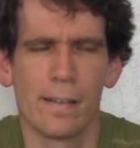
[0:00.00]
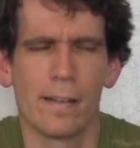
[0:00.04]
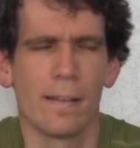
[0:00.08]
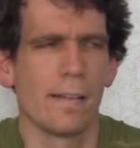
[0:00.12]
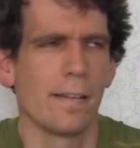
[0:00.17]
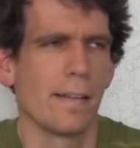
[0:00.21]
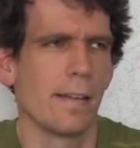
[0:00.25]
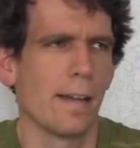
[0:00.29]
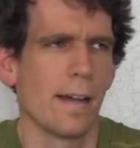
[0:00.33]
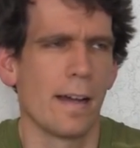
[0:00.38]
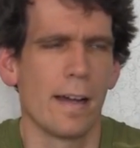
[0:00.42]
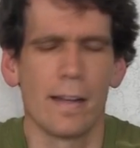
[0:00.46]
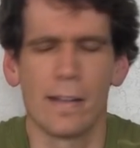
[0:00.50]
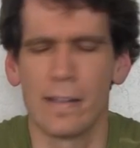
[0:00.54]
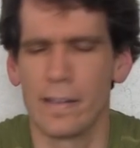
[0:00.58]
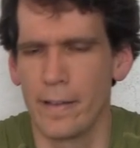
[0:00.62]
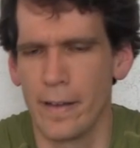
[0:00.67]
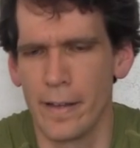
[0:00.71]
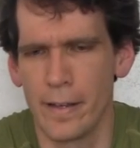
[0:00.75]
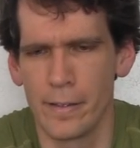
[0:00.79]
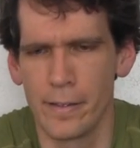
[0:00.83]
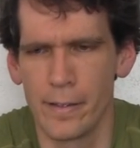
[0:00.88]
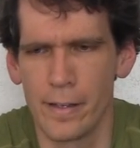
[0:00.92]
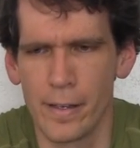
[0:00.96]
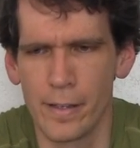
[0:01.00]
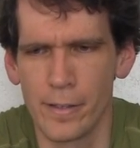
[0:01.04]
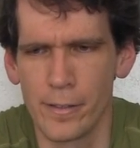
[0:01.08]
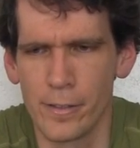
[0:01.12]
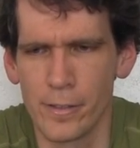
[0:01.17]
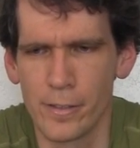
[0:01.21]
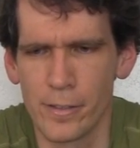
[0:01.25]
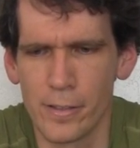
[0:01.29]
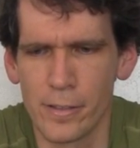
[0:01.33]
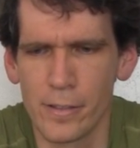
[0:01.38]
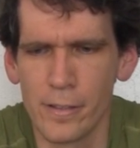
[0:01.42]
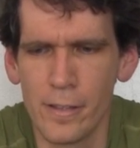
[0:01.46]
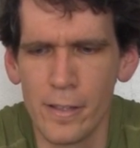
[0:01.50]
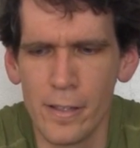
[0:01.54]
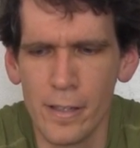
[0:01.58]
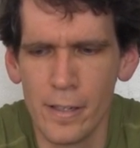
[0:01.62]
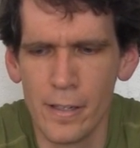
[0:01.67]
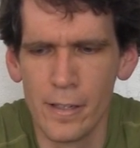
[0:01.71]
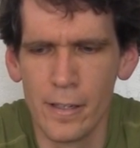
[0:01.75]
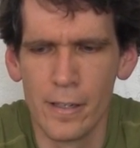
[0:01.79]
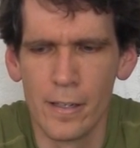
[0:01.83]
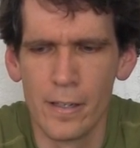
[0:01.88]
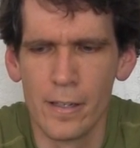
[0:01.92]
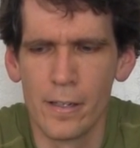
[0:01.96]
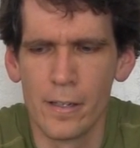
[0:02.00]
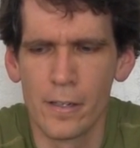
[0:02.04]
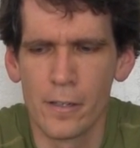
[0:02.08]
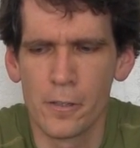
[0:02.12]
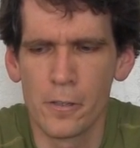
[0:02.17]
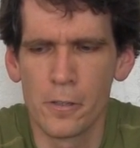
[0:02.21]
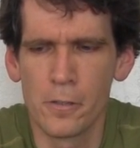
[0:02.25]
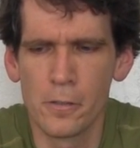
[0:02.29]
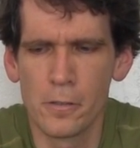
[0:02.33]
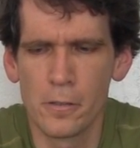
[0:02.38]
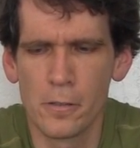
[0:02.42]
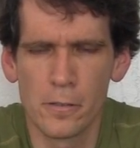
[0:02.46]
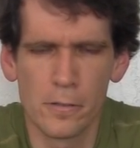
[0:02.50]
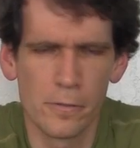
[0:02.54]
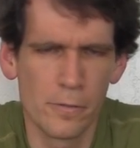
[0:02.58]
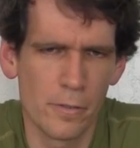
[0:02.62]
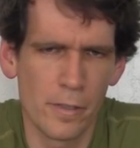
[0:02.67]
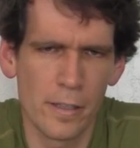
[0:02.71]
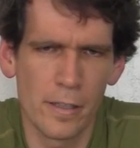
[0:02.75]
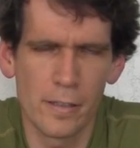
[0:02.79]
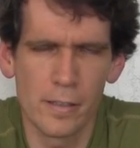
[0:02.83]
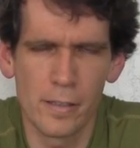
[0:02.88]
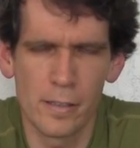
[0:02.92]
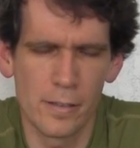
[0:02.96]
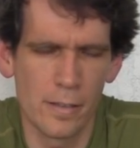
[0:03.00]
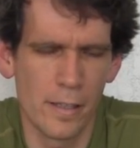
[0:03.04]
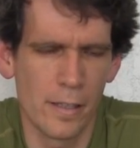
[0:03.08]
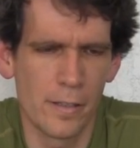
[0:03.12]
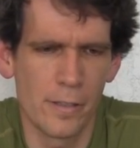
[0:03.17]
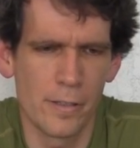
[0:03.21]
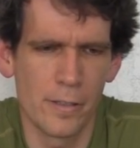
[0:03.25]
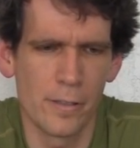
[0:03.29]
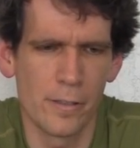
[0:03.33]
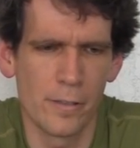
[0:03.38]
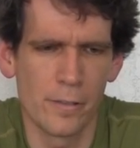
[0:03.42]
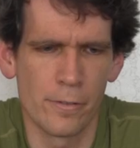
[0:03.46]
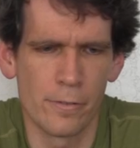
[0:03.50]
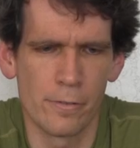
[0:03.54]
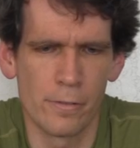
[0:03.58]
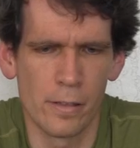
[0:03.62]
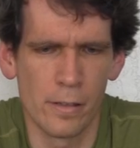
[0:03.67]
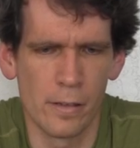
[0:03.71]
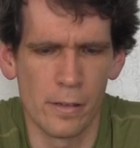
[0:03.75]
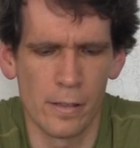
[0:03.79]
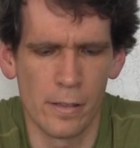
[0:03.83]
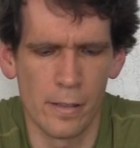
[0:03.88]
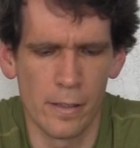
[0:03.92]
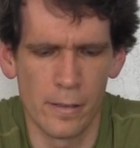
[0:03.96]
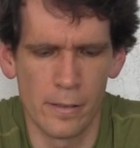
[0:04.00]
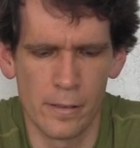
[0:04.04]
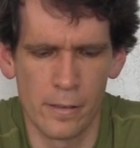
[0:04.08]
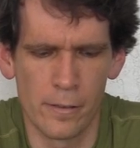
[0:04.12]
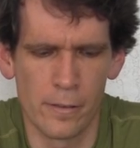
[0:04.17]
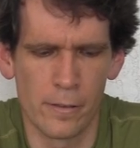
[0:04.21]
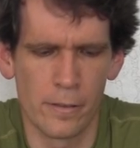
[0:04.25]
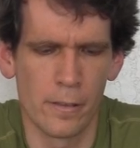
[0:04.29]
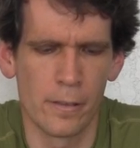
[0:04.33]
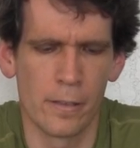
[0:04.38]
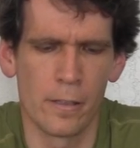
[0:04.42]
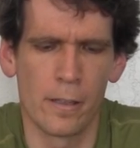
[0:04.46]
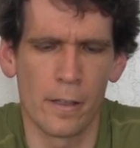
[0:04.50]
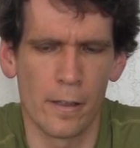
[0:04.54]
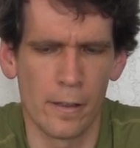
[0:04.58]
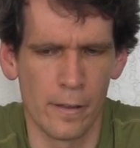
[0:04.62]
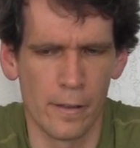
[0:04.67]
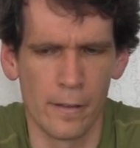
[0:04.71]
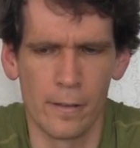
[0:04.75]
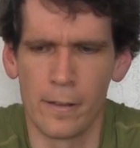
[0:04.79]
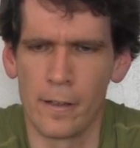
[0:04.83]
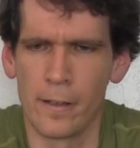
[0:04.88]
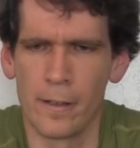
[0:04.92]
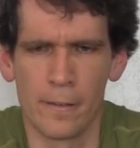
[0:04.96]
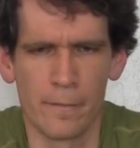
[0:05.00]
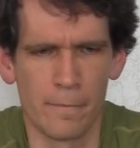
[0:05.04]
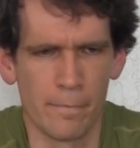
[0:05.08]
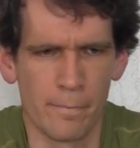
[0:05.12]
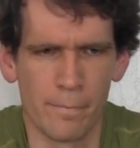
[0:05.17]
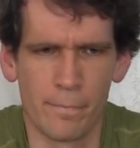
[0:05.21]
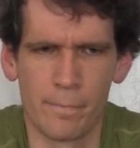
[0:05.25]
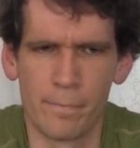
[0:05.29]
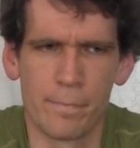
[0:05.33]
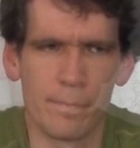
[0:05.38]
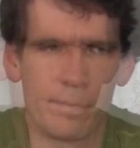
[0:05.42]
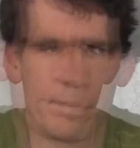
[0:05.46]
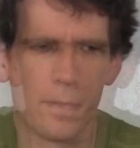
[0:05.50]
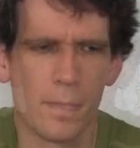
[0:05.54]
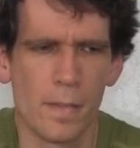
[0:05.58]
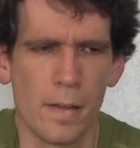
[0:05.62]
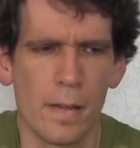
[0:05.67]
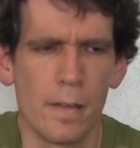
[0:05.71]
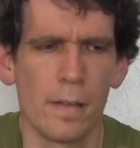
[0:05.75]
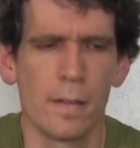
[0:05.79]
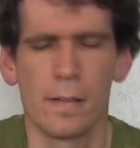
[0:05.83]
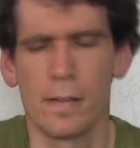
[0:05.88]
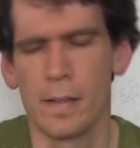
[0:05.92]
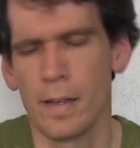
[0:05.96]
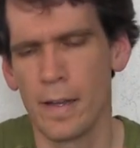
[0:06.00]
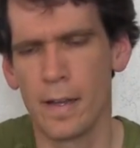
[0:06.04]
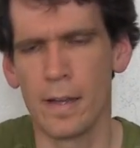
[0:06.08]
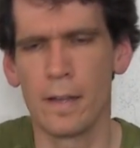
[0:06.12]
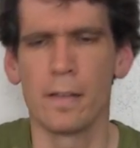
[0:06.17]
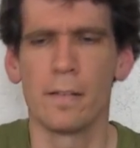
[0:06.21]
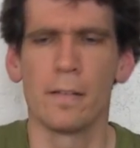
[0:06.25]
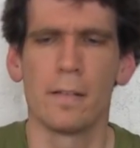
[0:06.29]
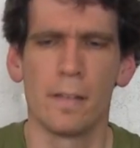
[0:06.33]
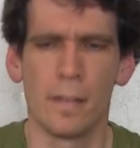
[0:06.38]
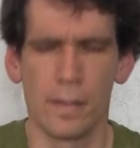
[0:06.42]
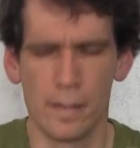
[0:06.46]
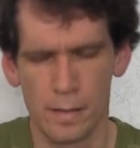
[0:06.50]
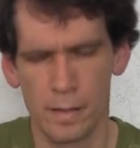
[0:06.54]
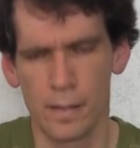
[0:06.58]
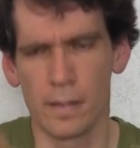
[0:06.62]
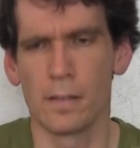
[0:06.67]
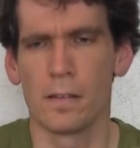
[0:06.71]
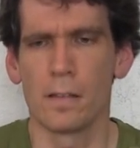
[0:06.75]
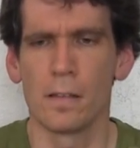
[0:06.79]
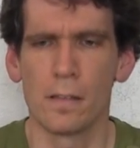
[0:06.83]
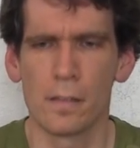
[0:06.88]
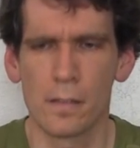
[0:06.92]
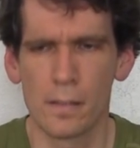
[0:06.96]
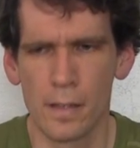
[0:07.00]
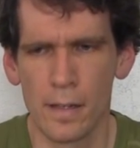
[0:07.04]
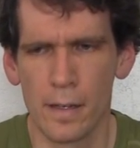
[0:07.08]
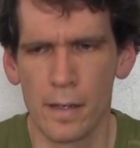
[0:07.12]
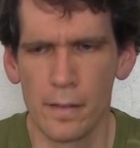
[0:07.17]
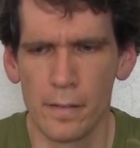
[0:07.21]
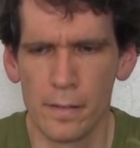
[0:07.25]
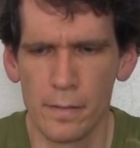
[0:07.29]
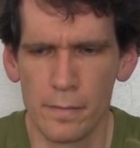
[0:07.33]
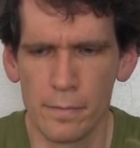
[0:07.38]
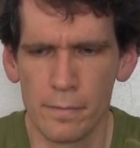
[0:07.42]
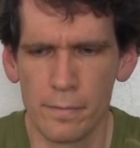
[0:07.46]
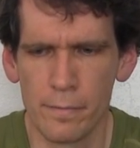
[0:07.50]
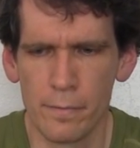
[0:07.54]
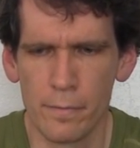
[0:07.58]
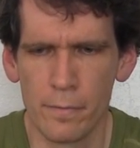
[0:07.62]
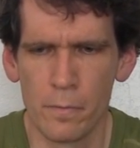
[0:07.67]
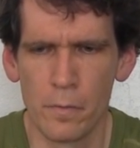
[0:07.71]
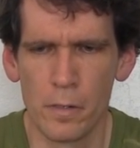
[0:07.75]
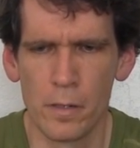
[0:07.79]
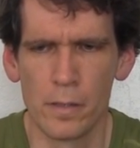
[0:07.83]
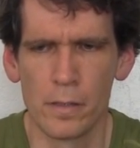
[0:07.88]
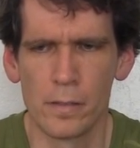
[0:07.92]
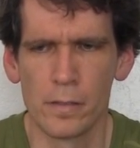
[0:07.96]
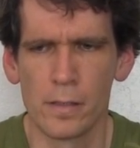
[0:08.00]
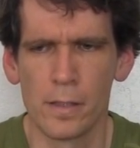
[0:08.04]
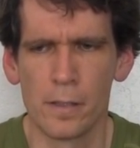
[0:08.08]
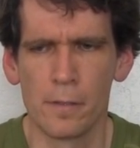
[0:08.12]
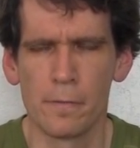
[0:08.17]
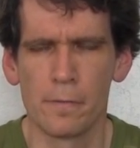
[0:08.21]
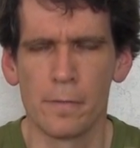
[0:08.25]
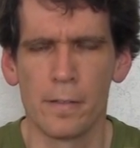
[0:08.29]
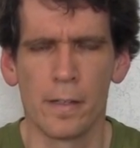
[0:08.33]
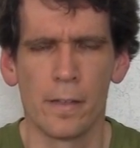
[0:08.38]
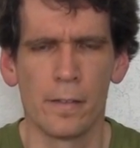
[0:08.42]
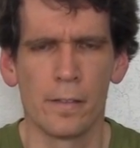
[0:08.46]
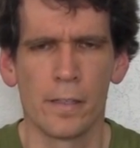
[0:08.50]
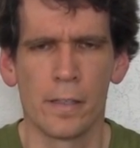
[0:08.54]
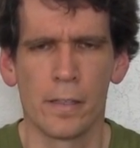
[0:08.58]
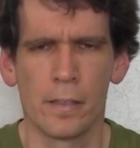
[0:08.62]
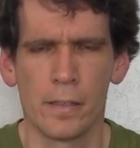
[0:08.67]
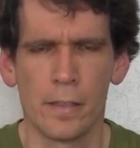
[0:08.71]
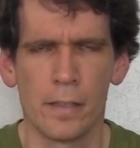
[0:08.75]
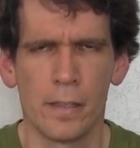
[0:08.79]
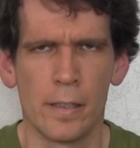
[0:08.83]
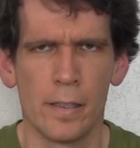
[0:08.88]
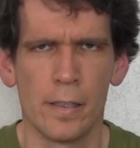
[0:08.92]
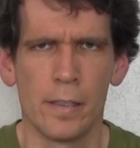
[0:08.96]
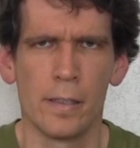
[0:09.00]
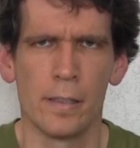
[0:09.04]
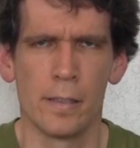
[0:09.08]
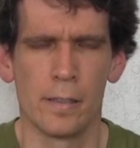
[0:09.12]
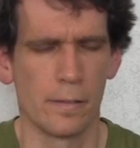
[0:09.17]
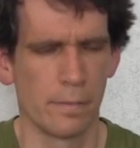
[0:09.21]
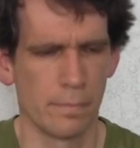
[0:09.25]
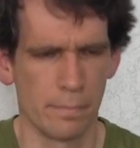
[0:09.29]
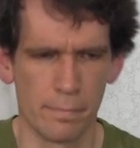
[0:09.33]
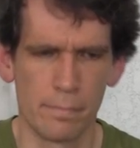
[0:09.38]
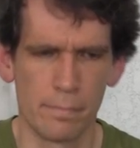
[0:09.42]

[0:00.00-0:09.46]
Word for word: I, yeah, I, I just Google recognition leather, and then uh, yeah, then I looked at ones I found online,